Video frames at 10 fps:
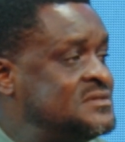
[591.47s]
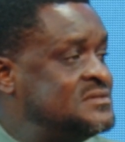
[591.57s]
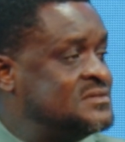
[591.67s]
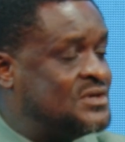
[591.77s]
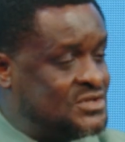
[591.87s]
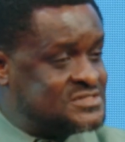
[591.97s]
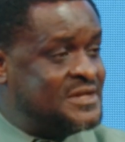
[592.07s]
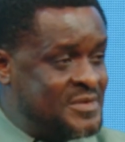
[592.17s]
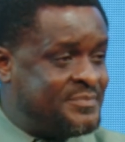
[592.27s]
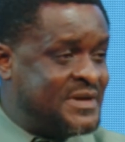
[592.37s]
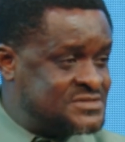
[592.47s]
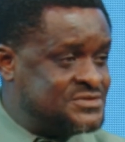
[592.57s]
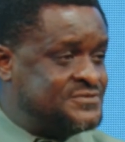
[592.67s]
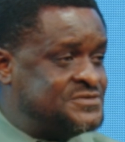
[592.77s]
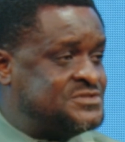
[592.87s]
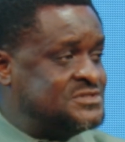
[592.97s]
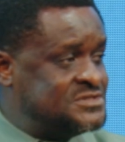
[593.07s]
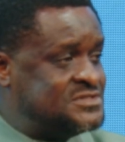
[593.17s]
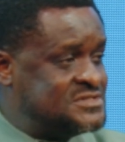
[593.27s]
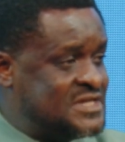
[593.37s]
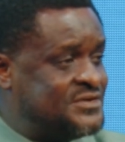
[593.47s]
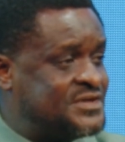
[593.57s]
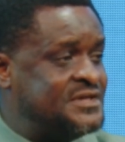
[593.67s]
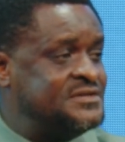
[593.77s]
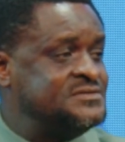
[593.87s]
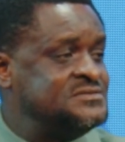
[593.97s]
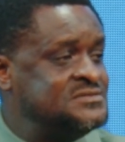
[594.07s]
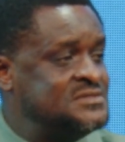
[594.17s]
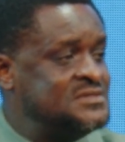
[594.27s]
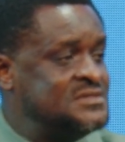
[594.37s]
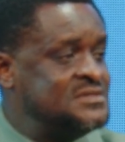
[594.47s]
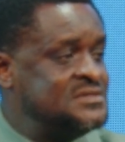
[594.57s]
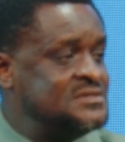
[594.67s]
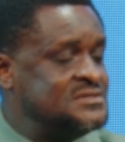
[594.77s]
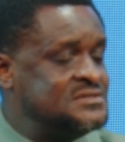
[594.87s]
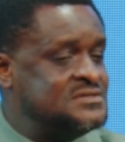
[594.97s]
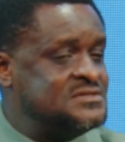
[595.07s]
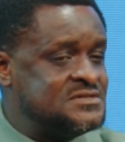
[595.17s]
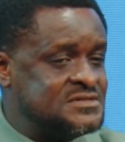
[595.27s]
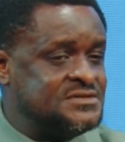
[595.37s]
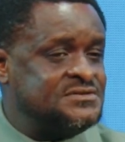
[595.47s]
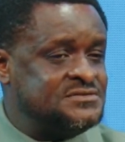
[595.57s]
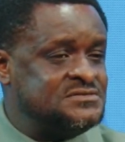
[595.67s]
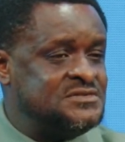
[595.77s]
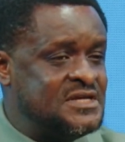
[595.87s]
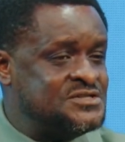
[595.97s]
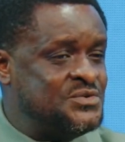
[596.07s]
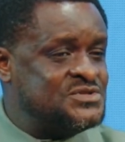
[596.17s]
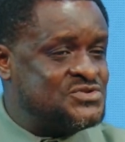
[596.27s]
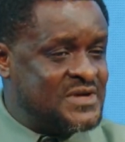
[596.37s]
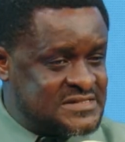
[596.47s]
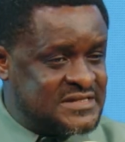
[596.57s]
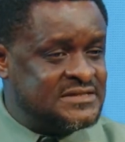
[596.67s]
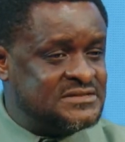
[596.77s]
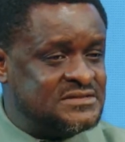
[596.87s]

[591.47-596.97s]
Because I'm a pastor of a church. Is that okay? So, there's a way to ascend.